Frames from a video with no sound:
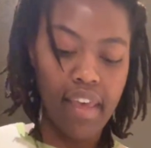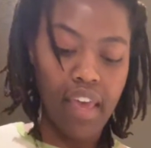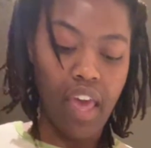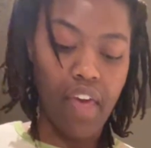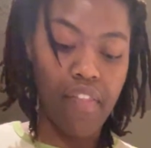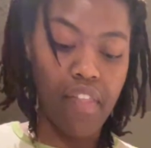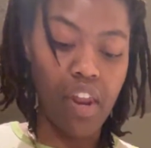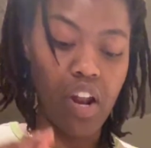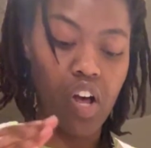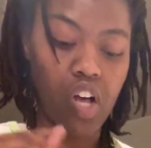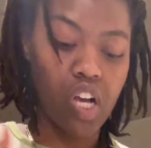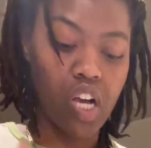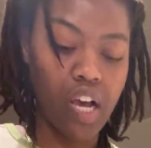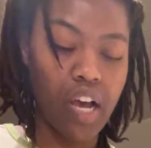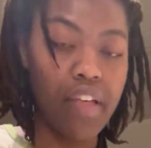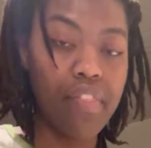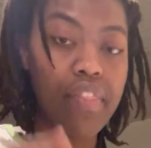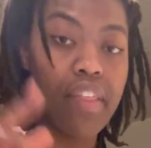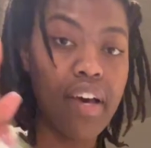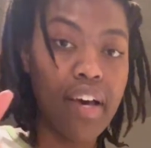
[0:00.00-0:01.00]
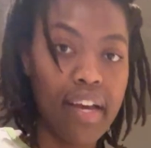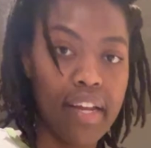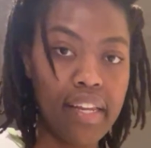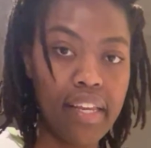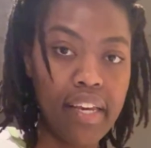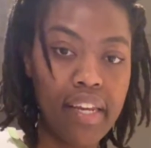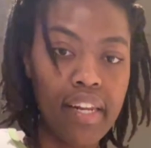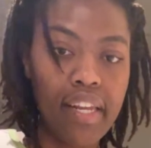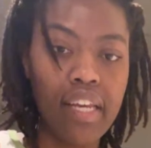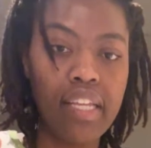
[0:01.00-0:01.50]
And then I'll cut the
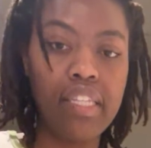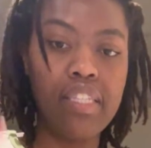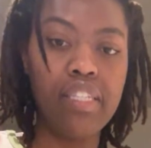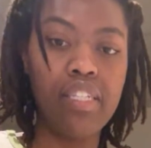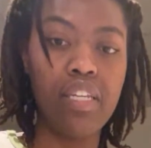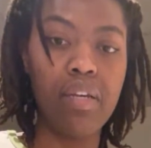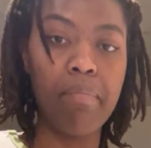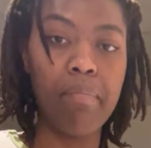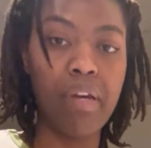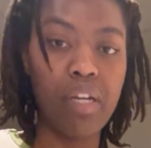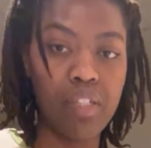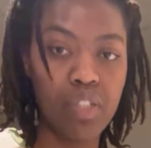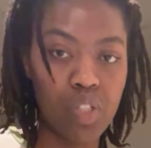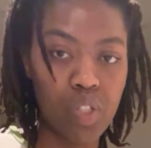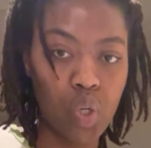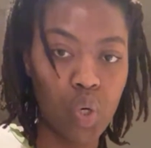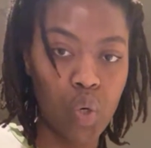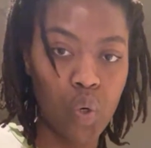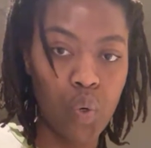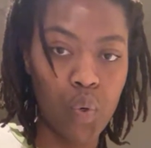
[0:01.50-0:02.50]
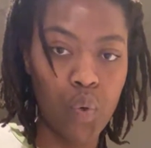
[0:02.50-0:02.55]
onion and tomato.